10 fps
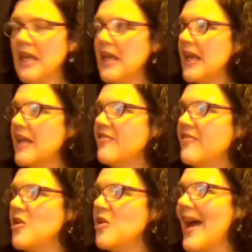if
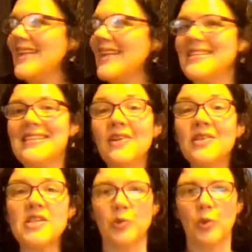you had
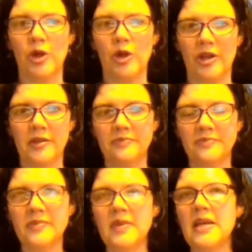seltzer water,
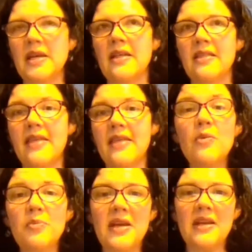that
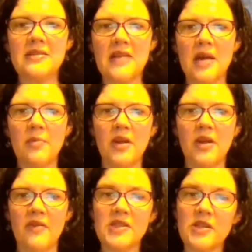would be an example
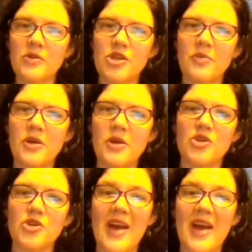of a solution because
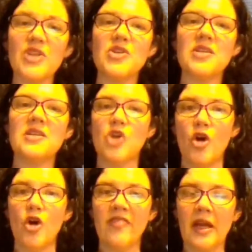you're actually
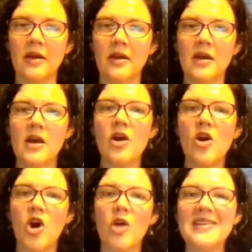dissolving
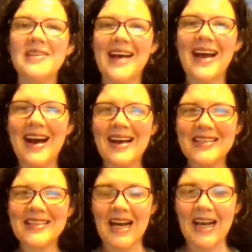carbon
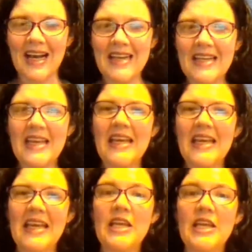dioxide
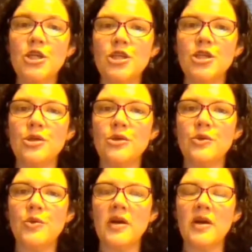
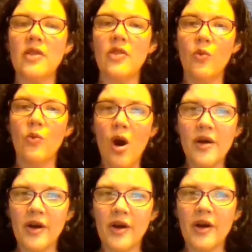into the
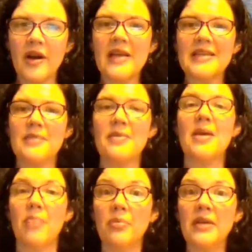water to make it
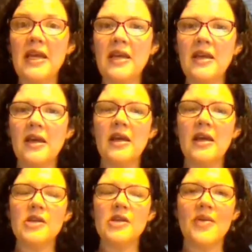bubbly.
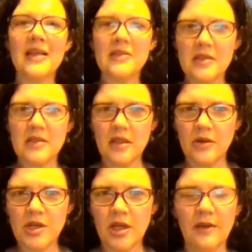So that's a
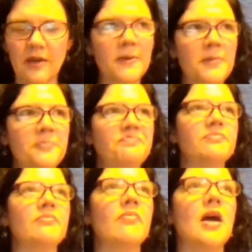solution.
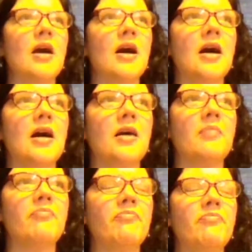Um,